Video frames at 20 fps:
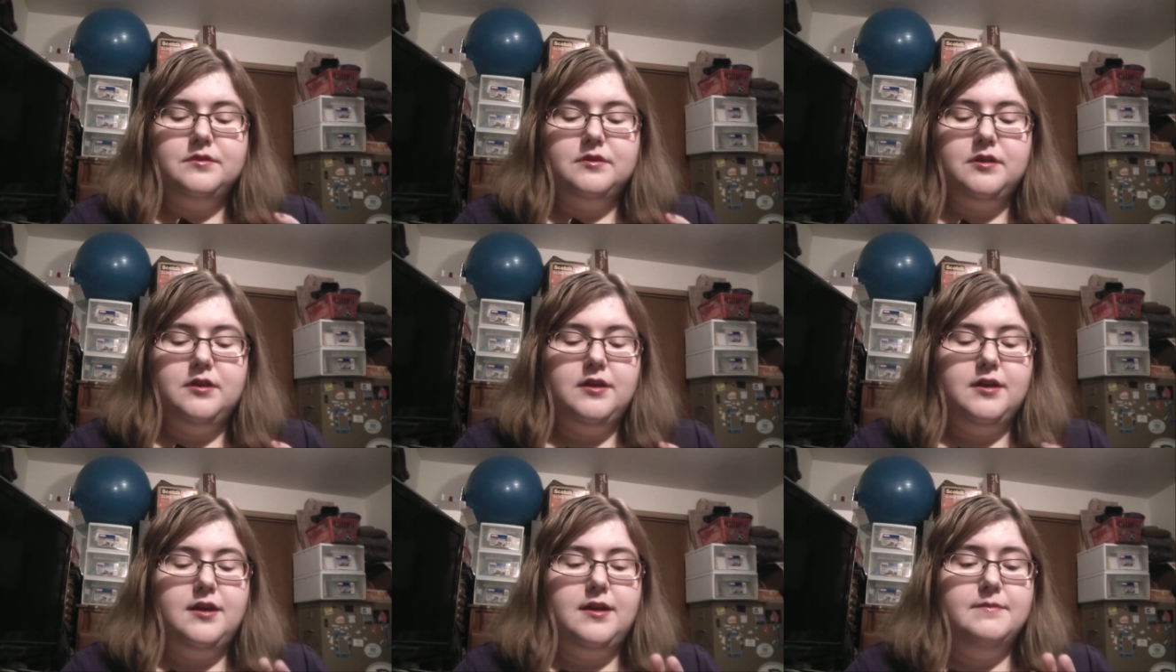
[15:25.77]

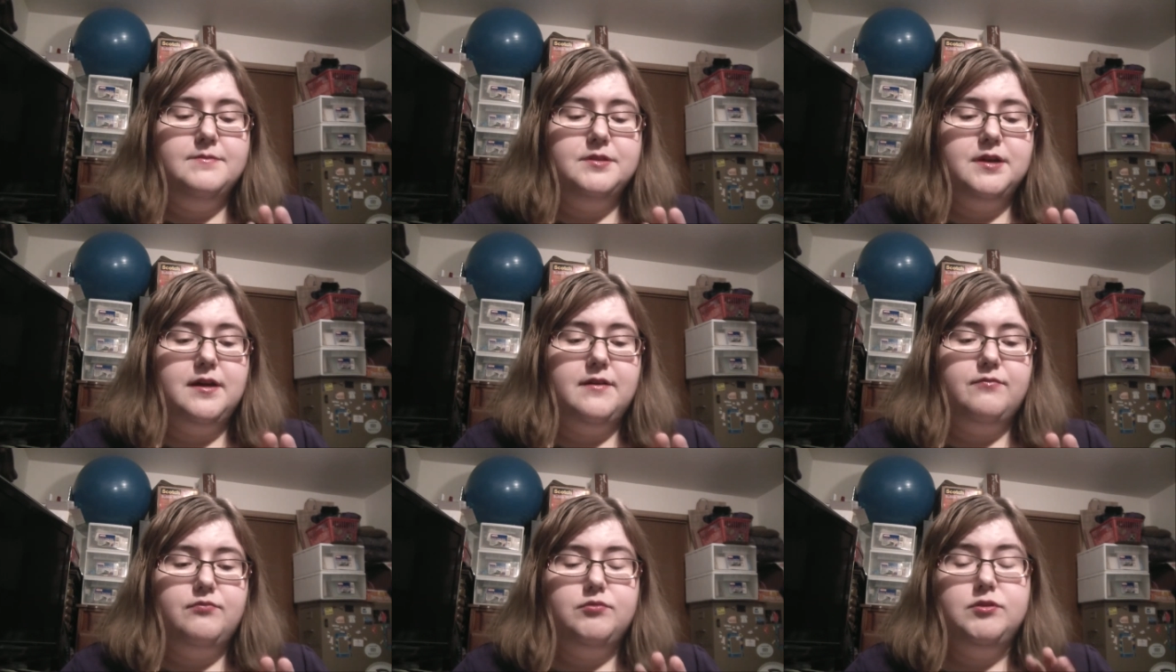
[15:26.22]
it
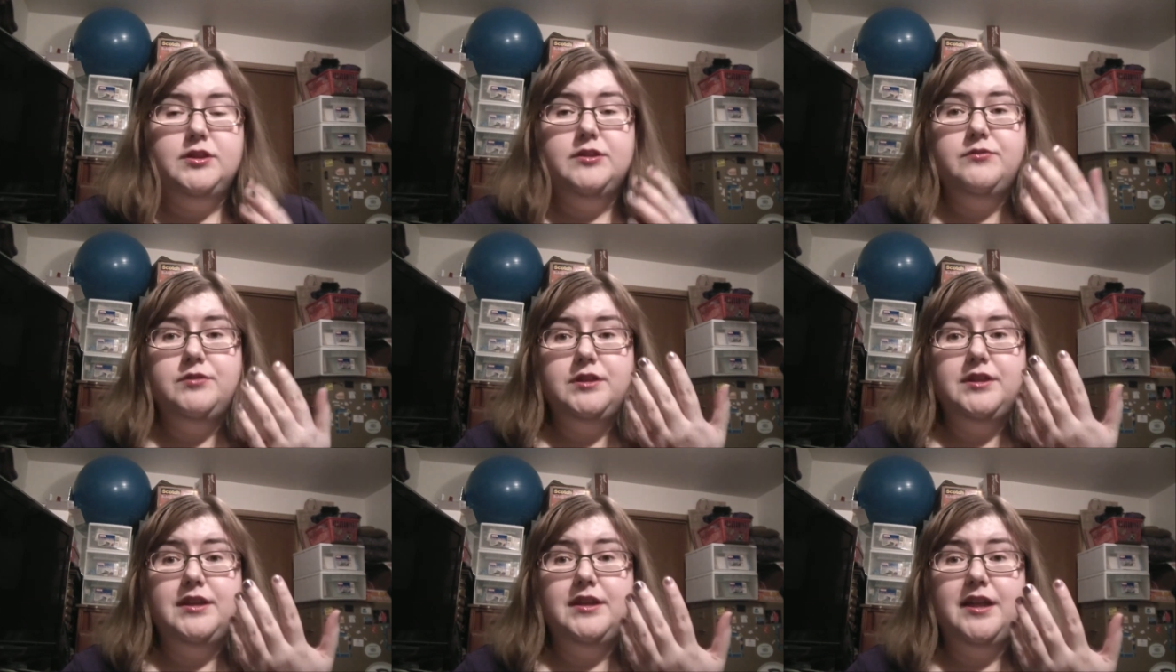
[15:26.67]
comes off
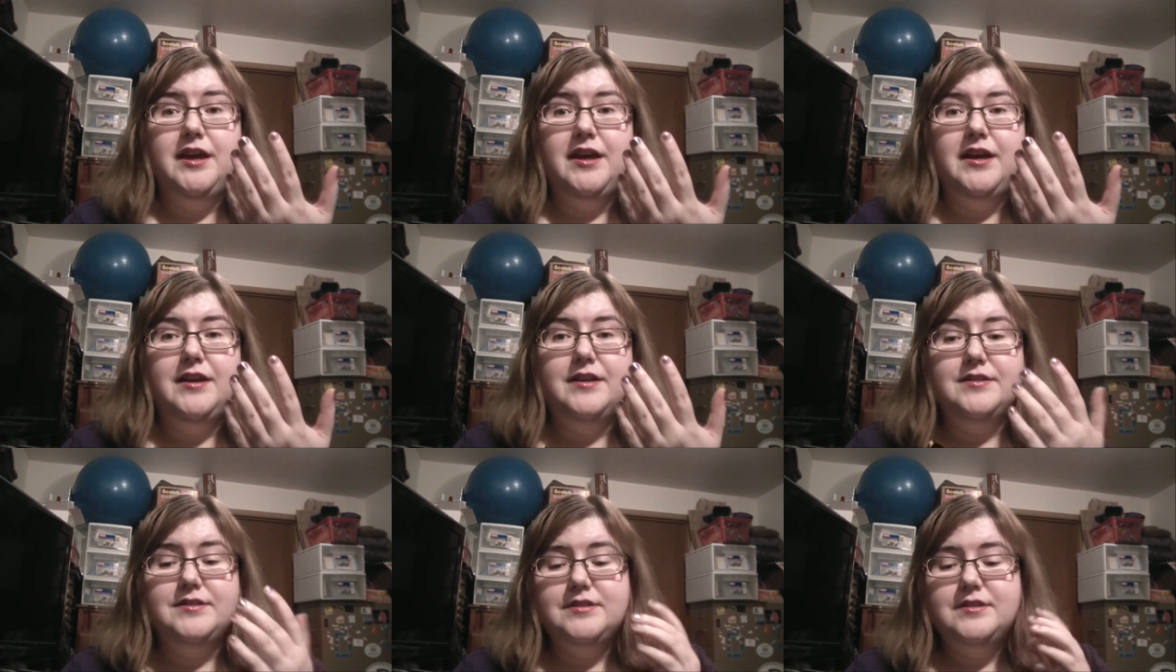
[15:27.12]
really, really
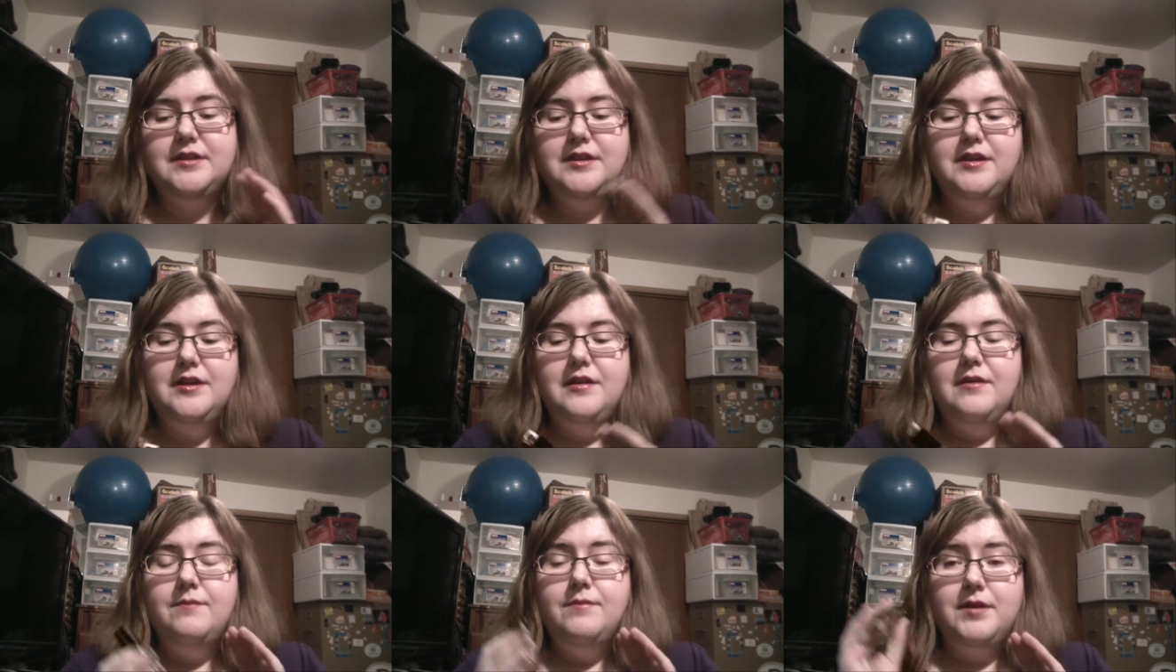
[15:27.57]
light.
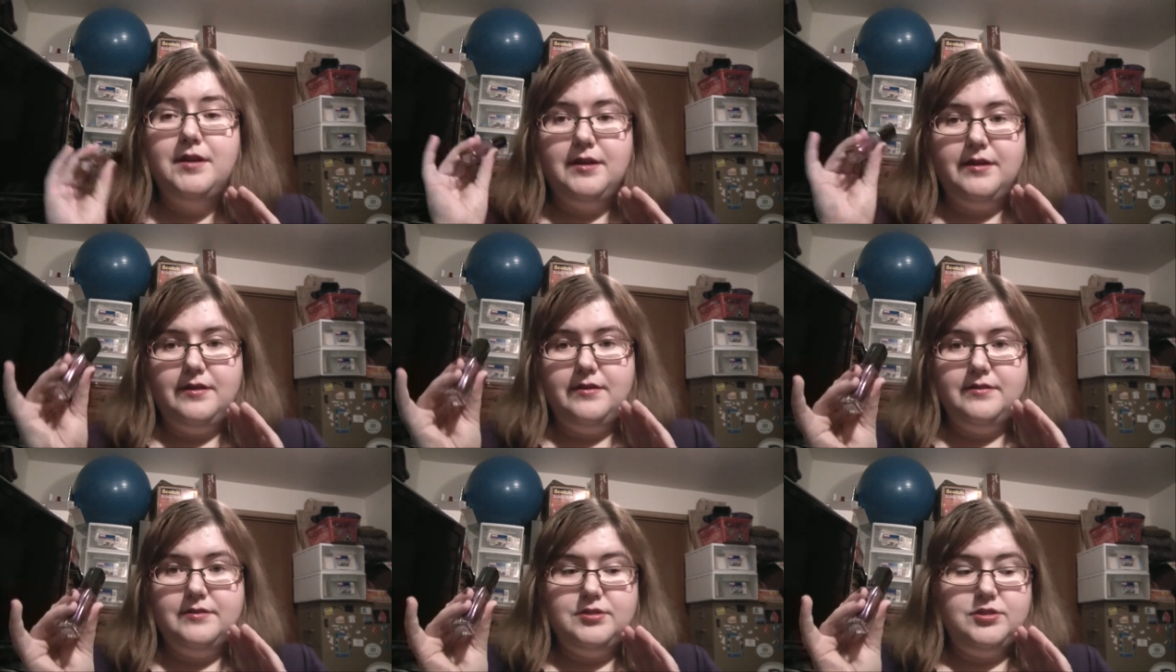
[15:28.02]

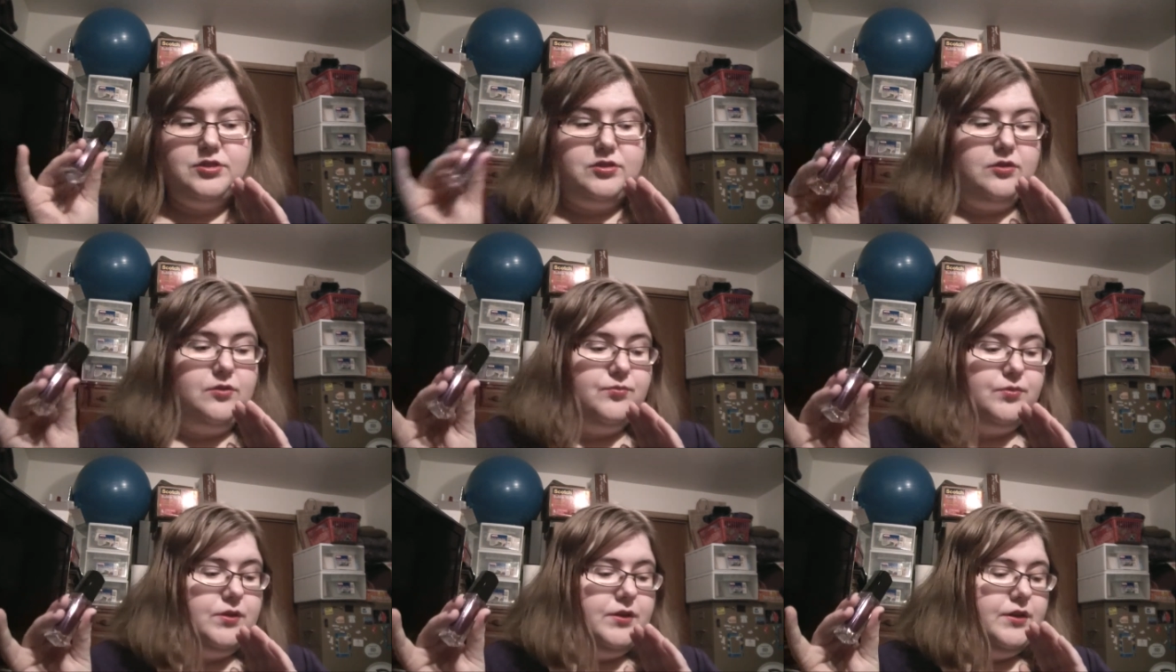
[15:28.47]
But
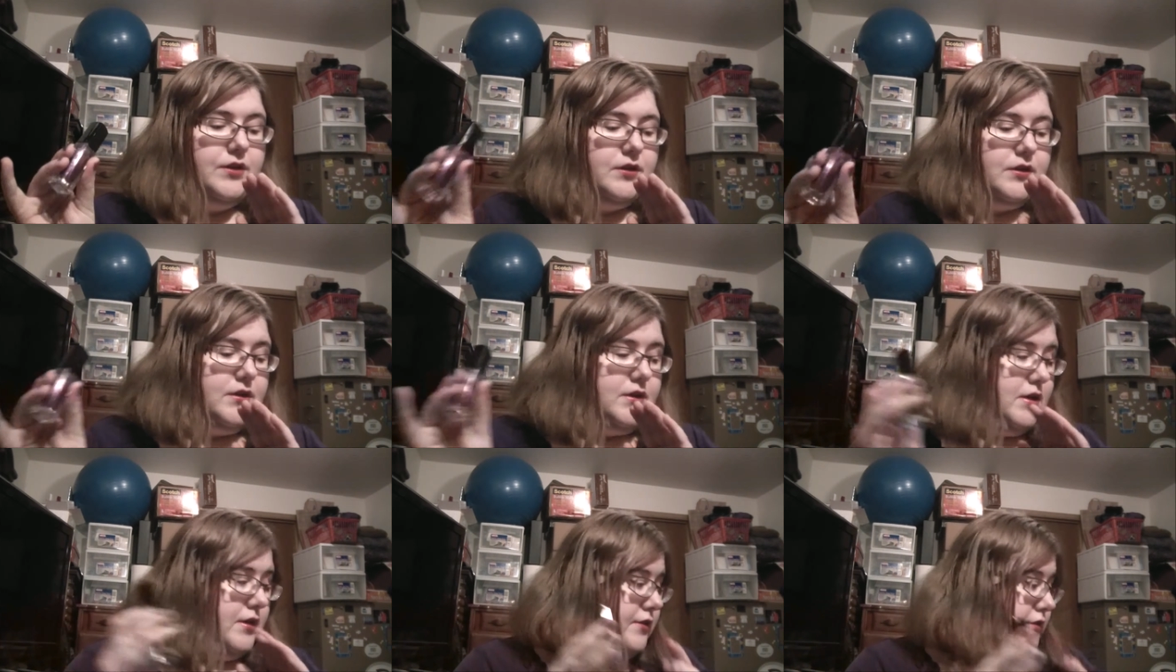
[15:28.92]
still a really
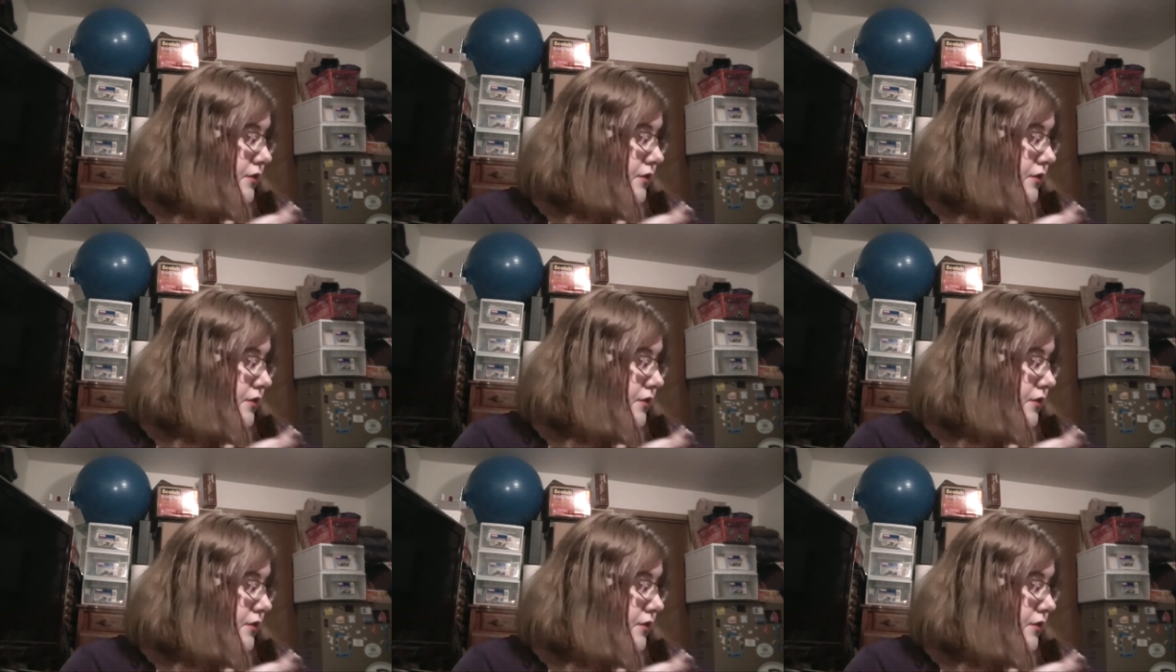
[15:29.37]
good